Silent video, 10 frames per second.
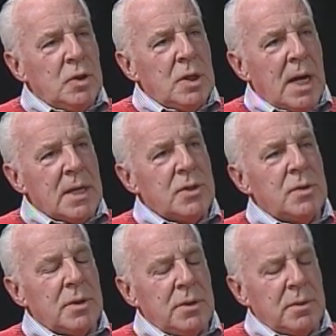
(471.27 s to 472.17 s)
I
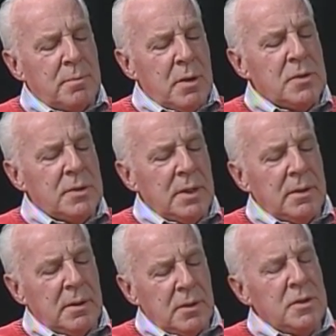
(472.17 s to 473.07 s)
saw your
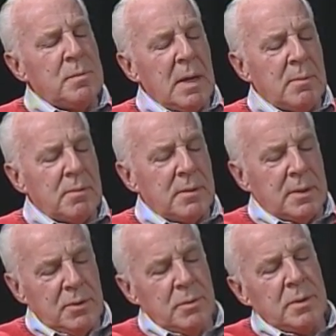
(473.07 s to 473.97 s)
posting in the newspaper
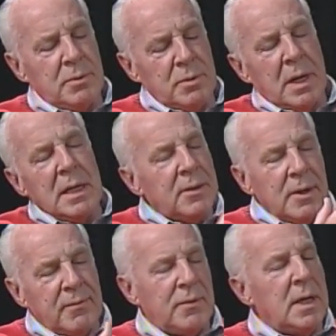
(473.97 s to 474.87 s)
that you would do
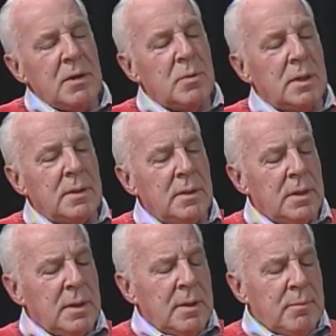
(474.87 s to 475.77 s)
anything for anyone
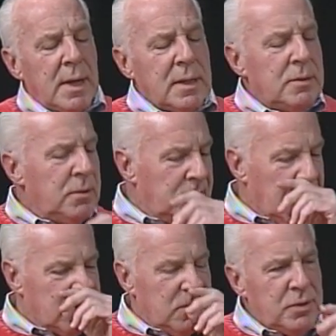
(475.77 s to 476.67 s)
back in
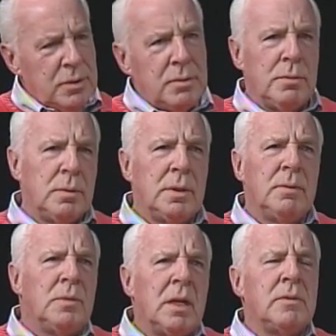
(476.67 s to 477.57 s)
2002.
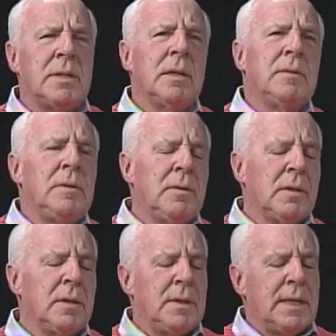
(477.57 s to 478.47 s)
Well, it was actually
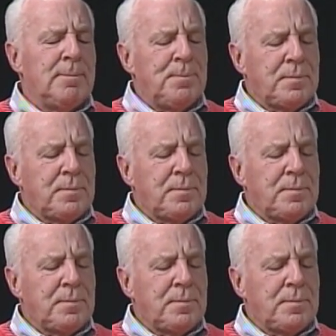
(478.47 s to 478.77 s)
earlier than that.